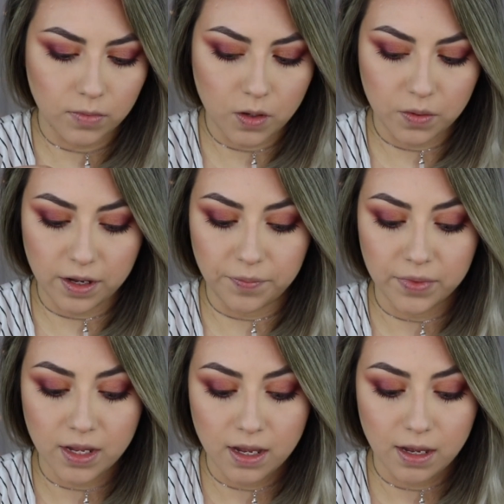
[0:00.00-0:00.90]
Okay,
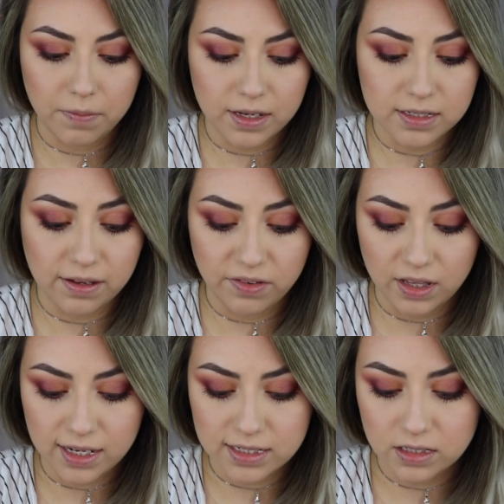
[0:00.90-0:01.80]
and because I feel
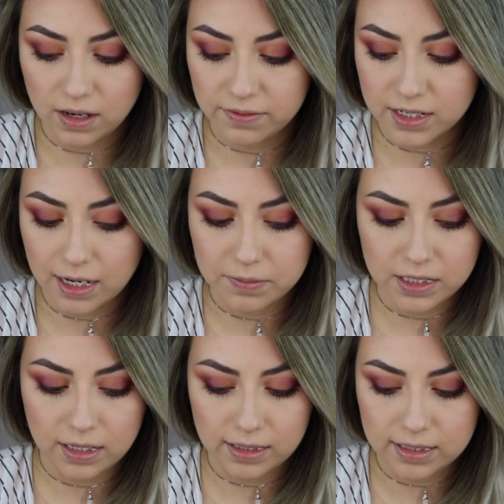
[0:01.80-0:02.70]
like I still have time to
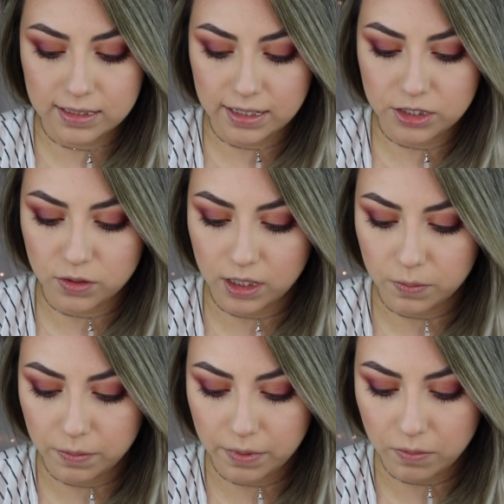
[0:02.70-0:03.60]
let these guys dry up
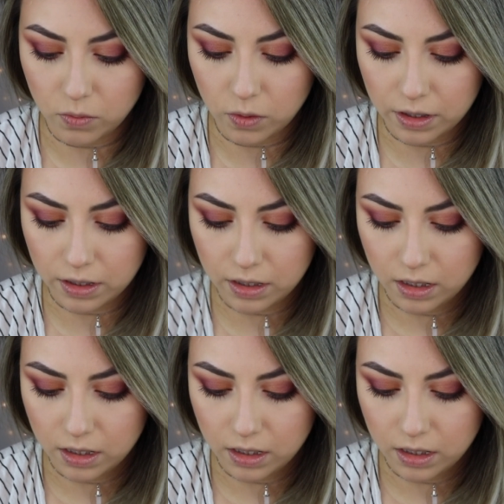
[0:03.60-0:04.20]
a bit more,